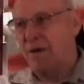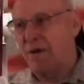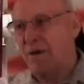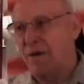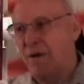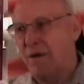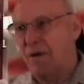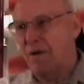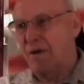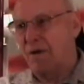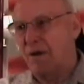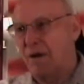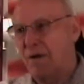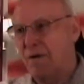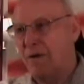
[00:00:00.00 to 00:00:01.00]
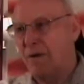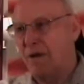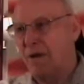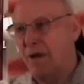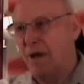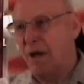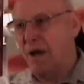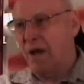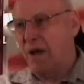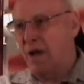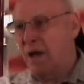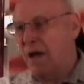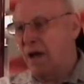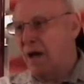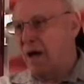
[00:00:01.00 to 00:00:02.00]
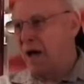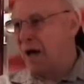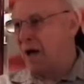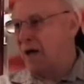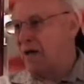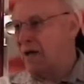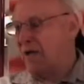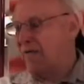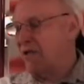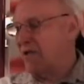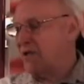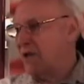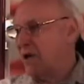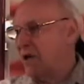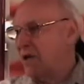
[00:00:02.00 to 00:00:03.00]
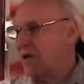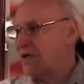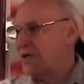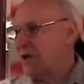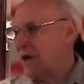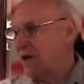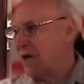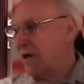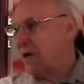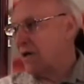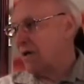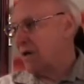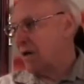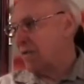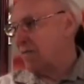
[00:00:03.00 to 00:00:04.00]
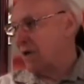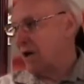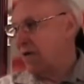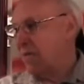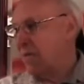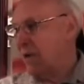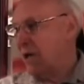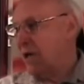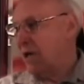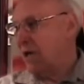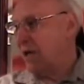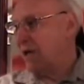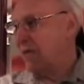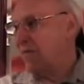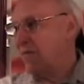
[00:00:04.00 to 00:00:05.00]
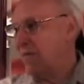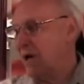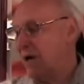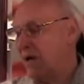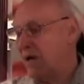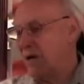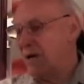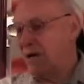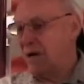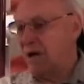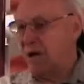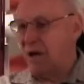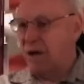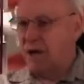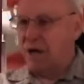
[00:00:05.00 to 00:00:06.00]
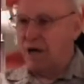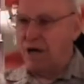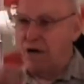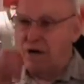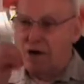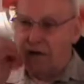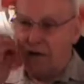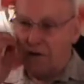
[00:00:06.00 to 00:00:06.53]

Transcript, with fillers: Were there sharks around you? Did you see I any? never saw a shark around me, but hearing